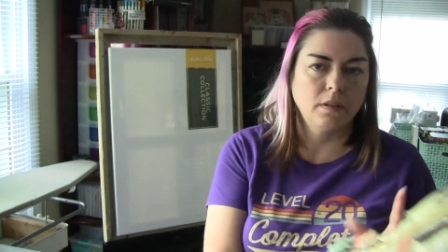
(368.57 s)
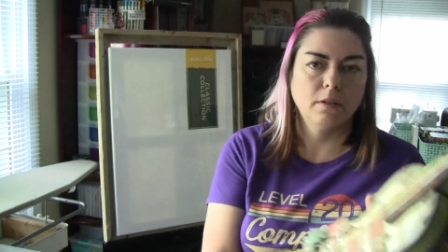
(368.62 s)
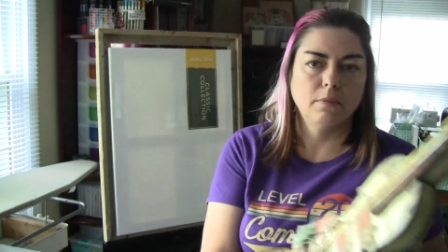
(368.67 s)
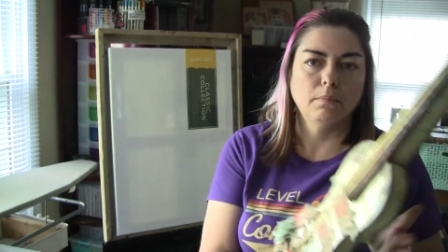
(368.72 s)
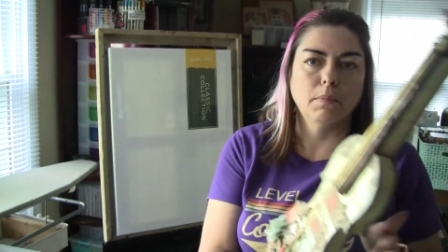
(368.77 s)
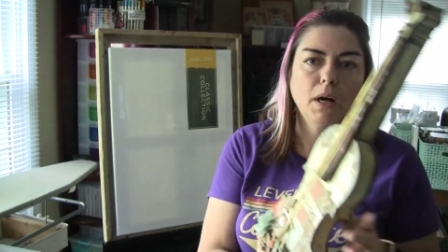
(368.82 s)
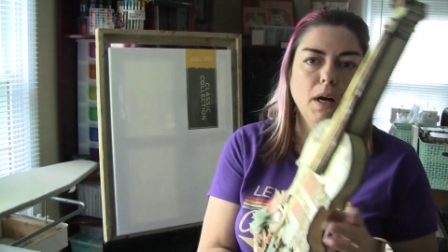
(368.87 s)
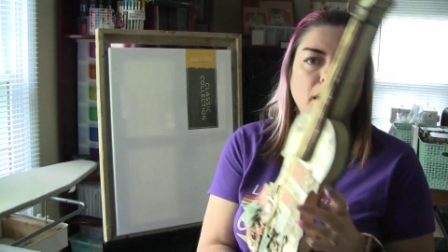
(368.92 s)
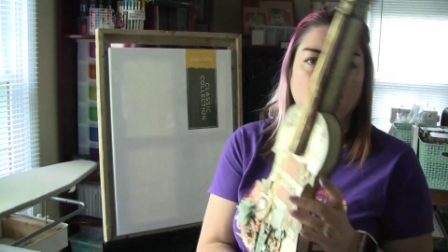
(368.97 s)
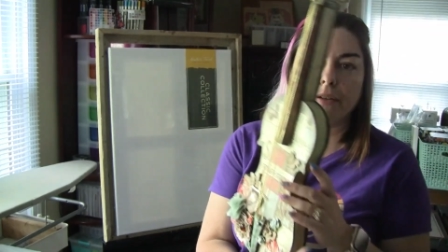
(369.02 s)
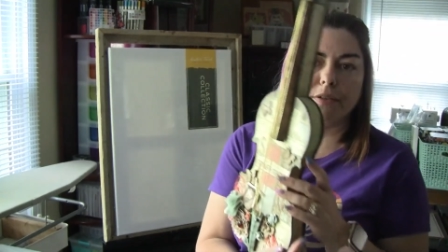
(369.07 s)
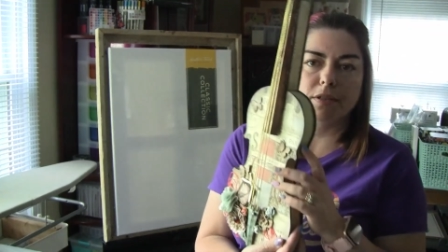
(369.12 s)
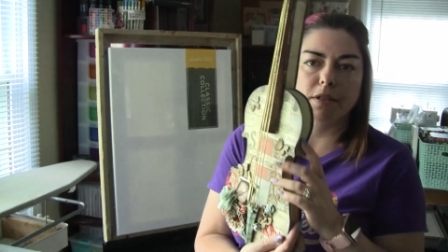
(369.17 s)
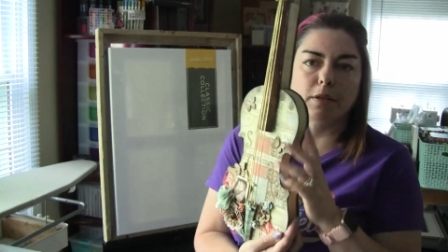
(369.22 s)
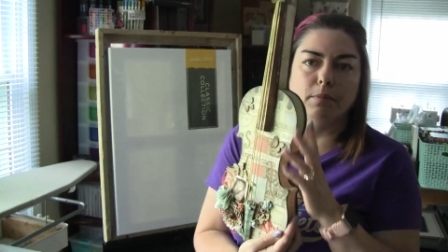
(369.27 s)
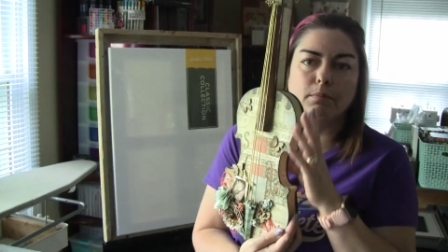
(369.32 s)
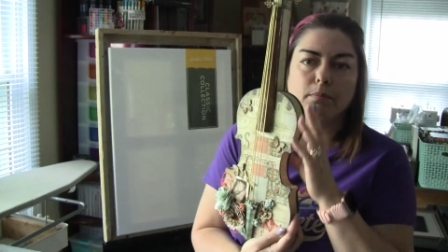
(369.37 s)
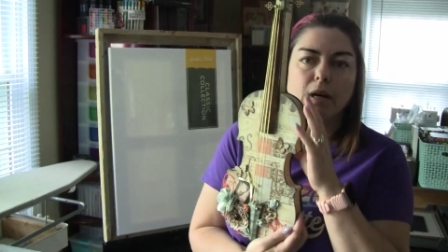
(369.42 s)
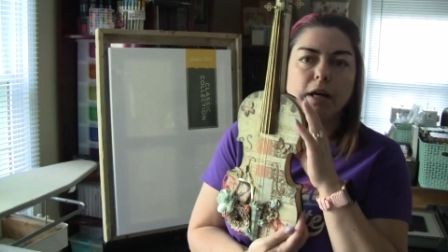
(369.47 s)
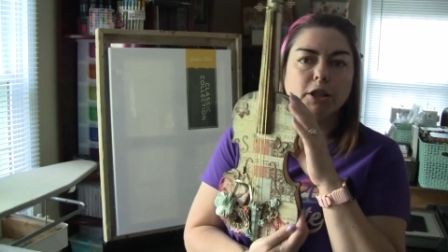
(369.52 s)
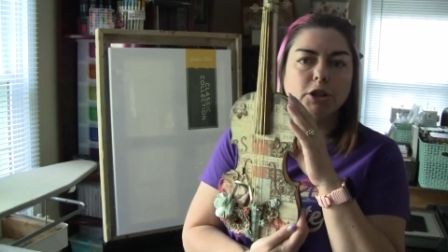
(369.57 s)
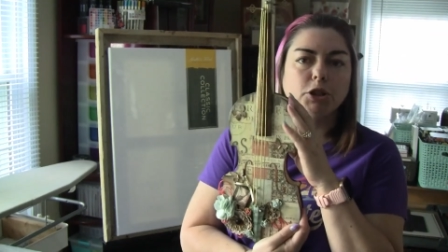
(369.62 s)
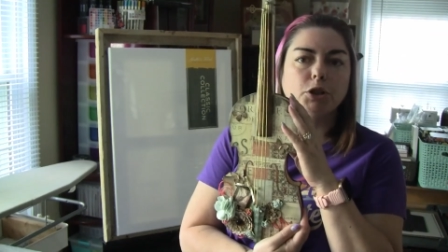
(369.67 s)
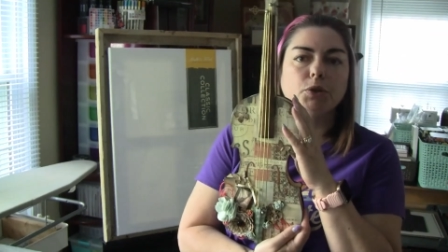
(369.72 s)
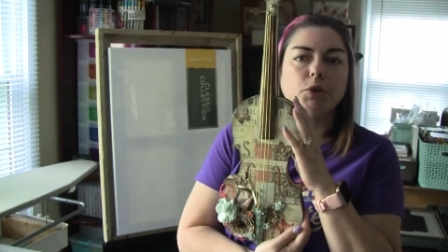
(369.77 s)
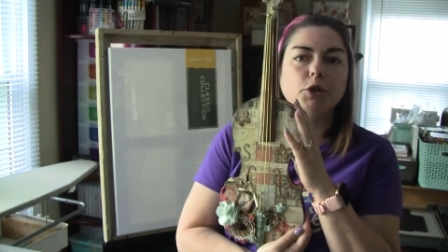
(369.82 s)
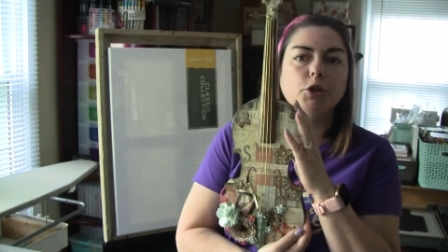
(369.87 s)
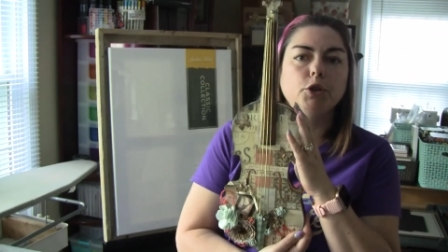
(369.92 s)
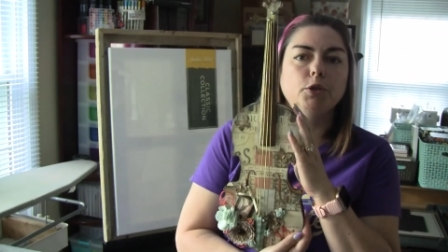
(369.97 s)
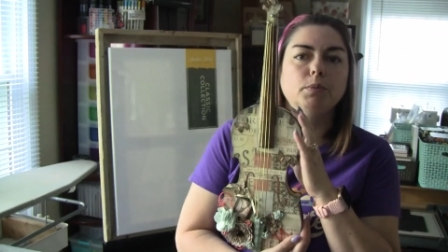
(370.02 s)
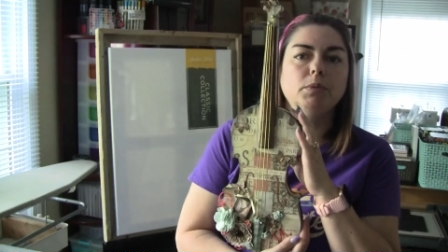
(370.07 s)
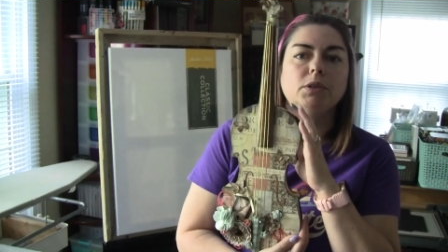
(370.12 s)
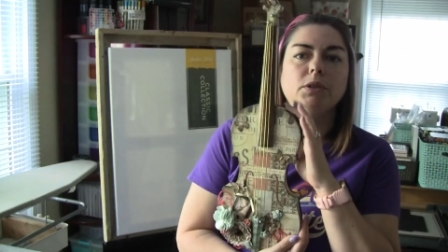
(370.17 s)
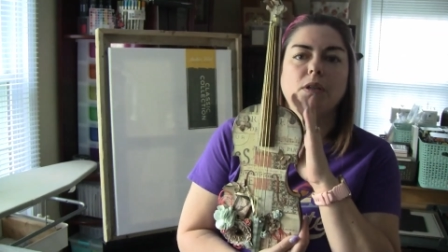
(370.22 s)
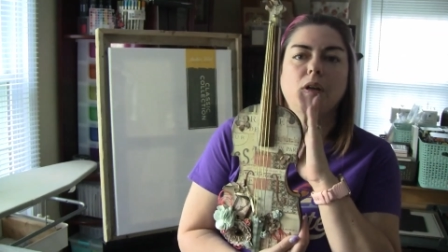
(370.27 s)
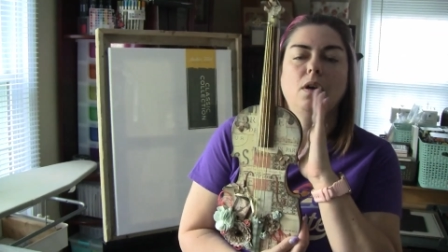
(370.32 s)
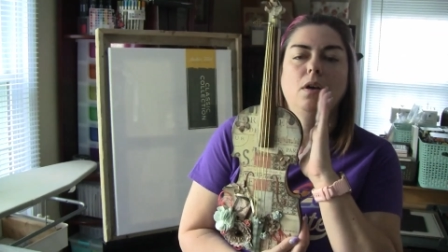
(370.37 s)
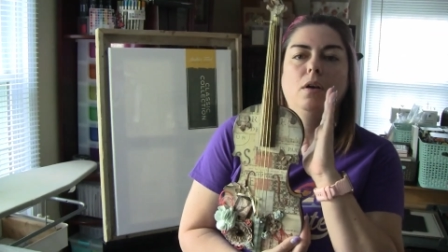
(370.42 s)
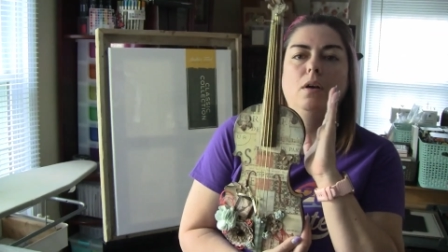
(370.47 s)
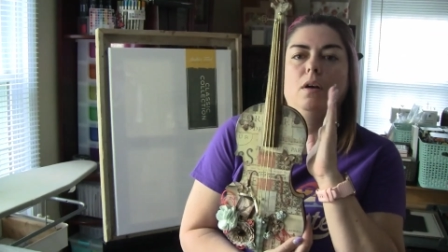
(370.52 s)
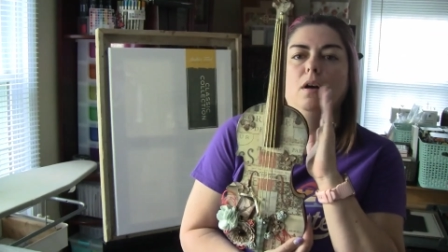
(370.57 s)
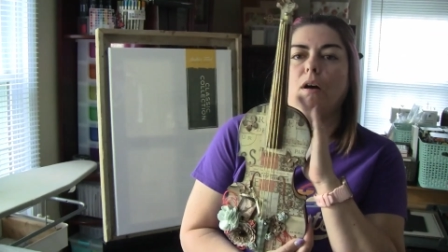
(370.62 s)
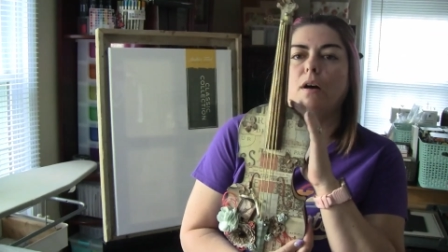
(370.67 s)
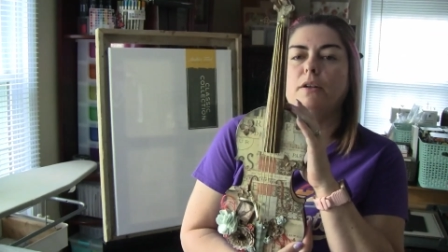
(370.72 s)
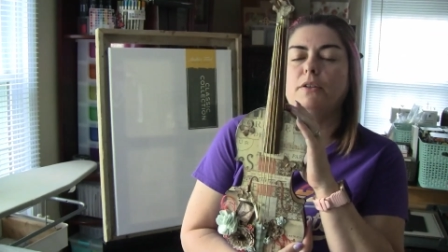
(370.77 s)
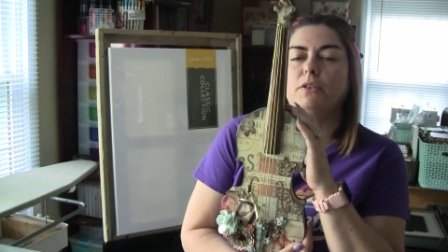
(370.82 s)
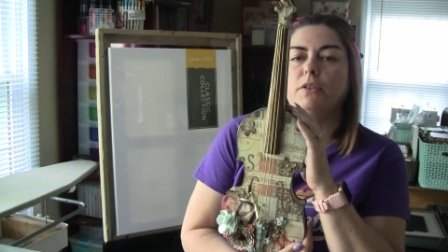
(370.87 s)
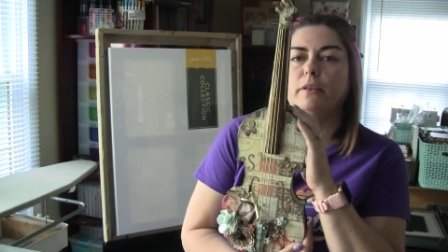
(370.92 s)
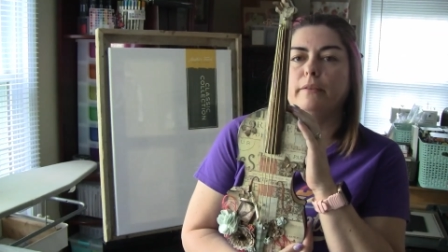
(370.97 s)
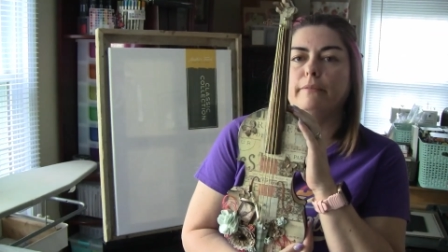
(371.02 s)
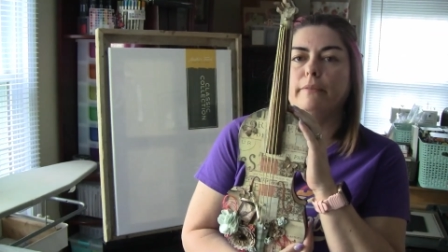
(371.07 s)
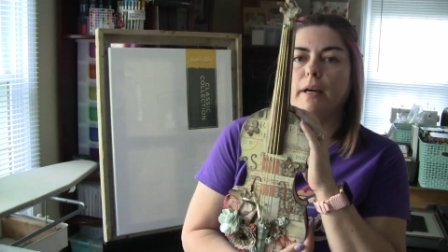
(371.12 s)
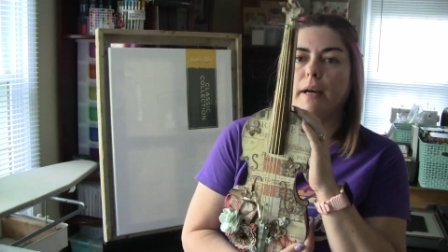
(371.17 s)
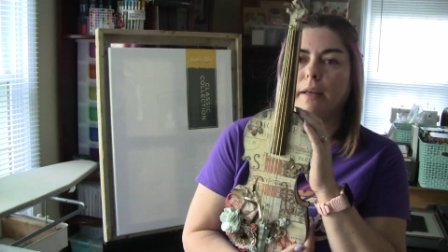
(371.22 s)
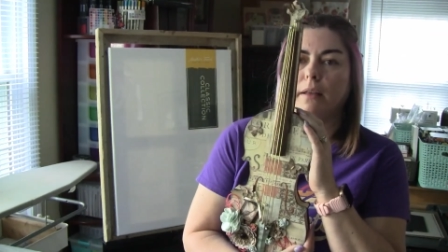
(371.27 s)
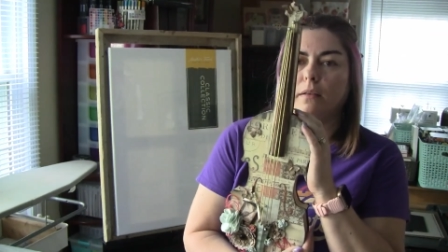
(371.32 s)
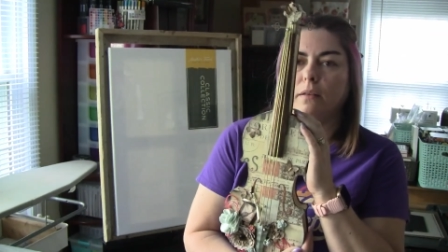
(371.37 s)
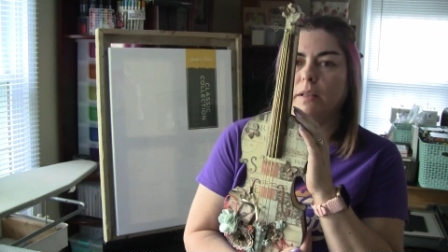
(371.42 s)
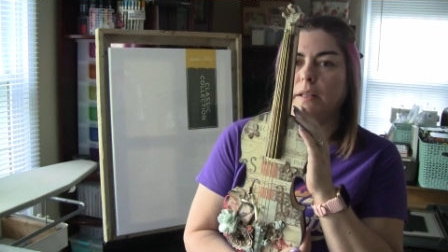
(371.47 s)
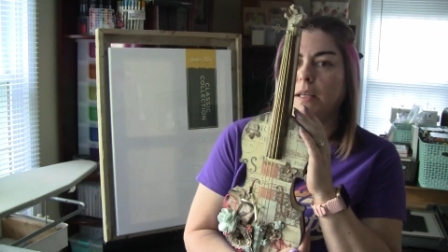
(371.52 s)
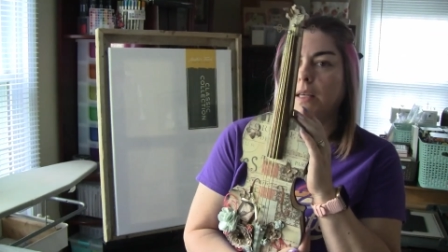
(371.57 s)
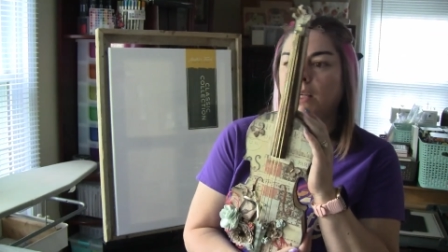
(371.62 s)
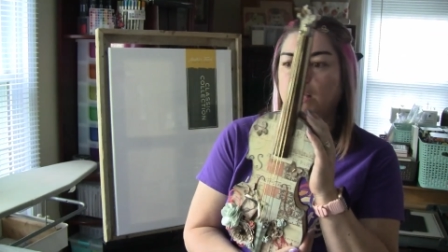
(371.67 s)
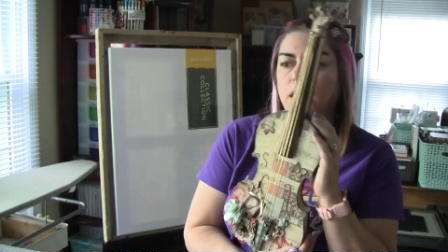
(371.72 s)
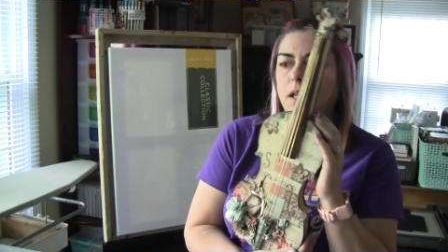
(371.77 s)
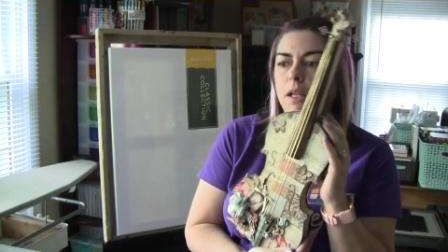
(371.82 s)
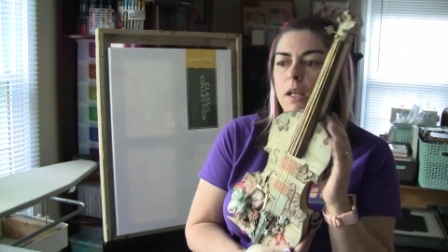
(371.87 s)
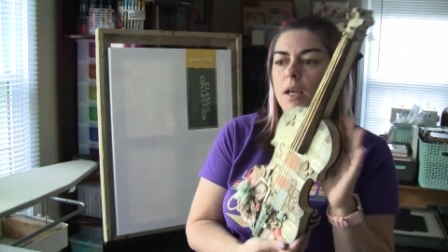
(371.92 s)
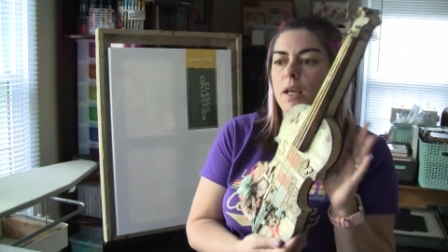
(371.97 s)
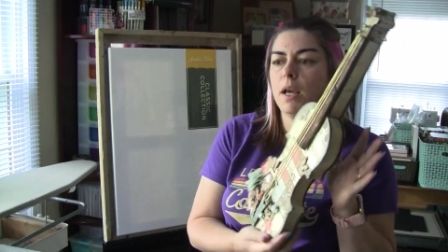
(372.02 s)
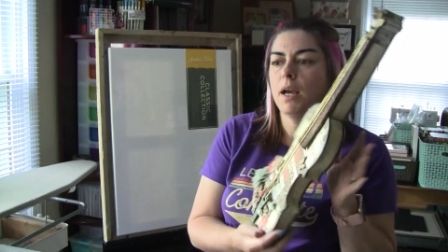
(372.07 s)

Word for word: and mushrooms onto the violin.